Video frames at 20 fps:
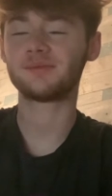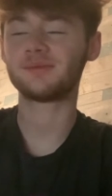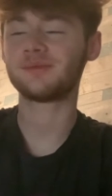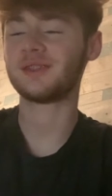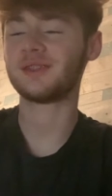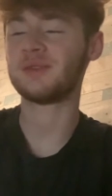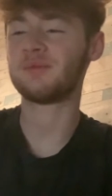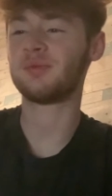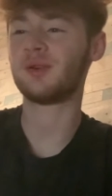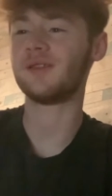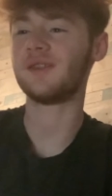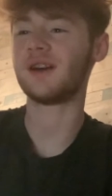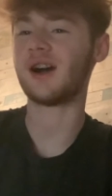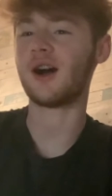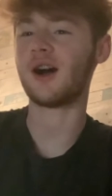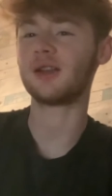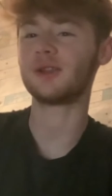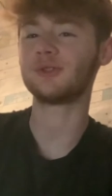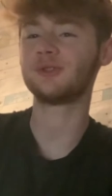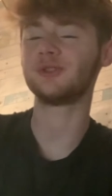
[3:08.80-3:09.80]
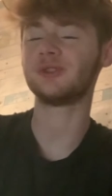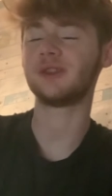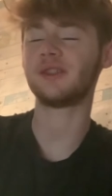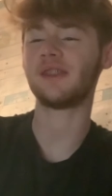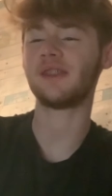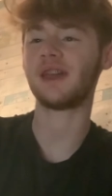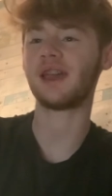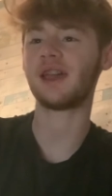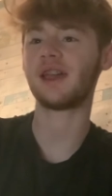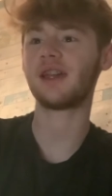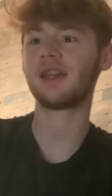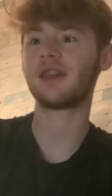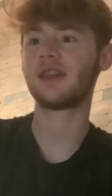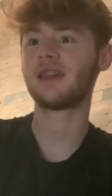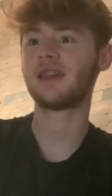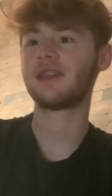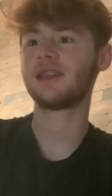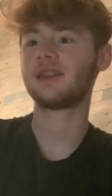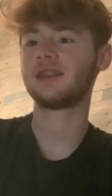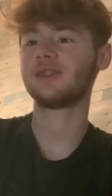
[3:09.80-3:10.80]
He put in the auto tune in there,
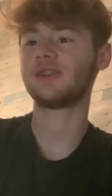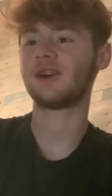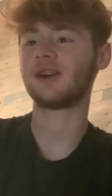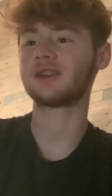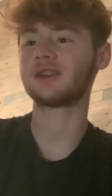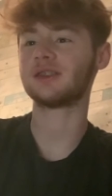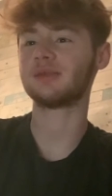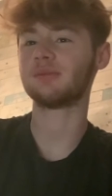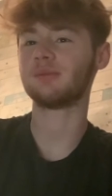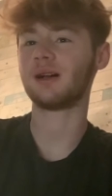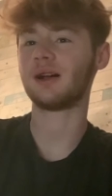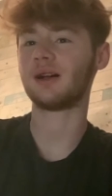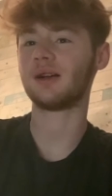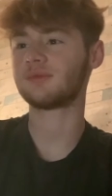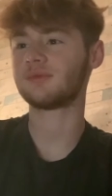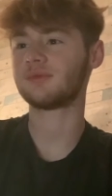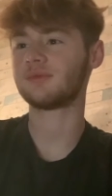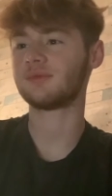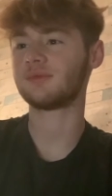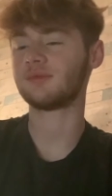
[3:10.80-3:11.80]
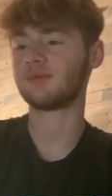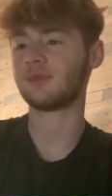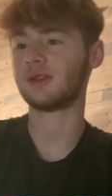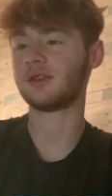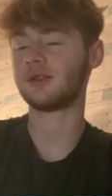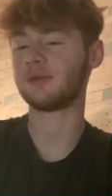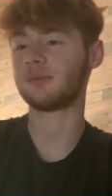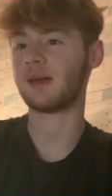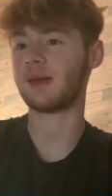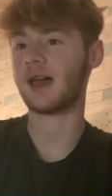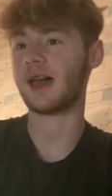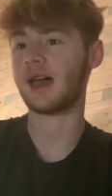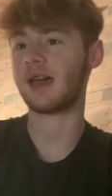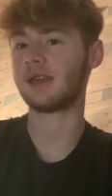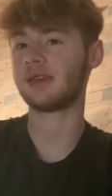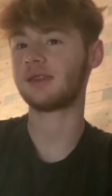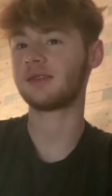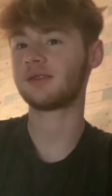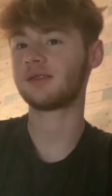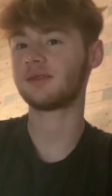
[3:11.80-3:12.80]
talking about when you're
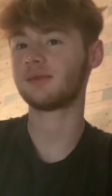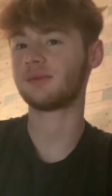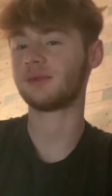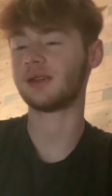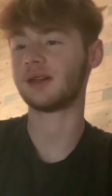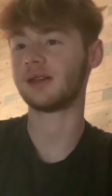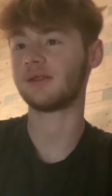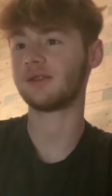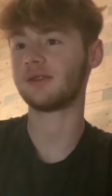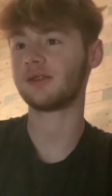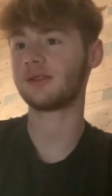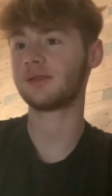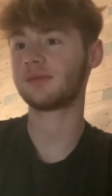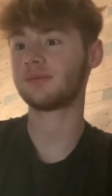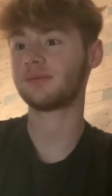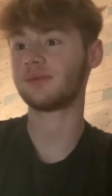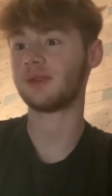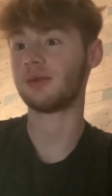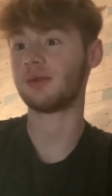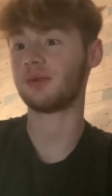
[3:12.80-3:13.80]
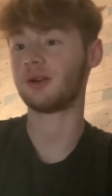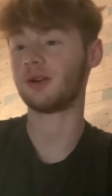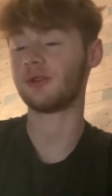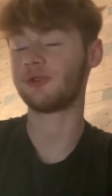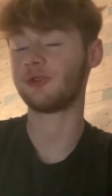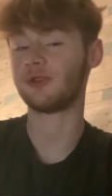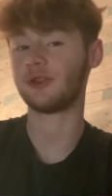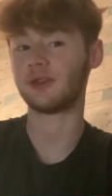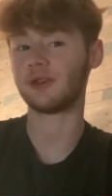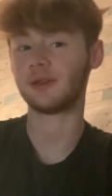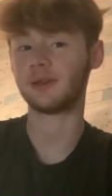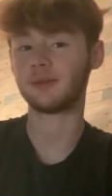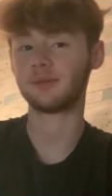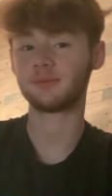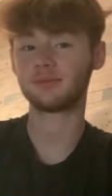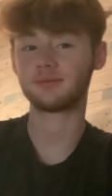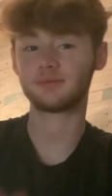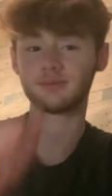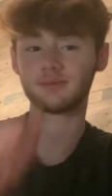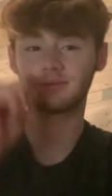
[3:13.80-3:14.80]
mad, whatever. He wants to,
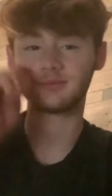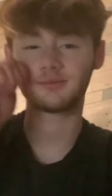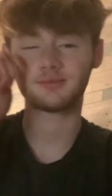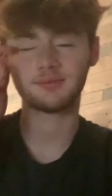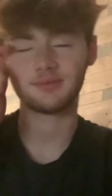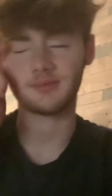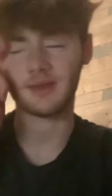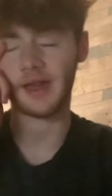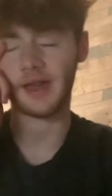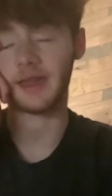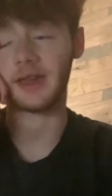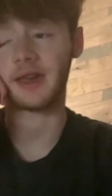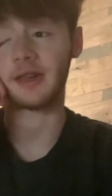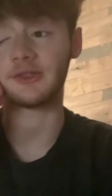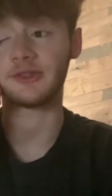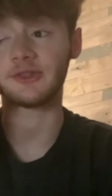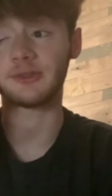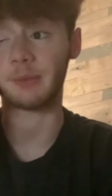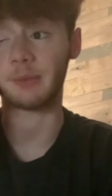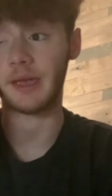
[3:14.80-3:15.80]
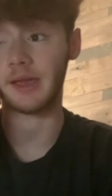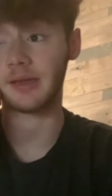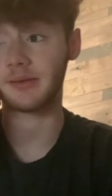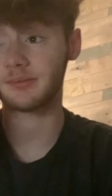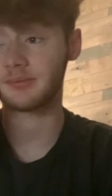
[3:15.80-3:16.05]
I guess, make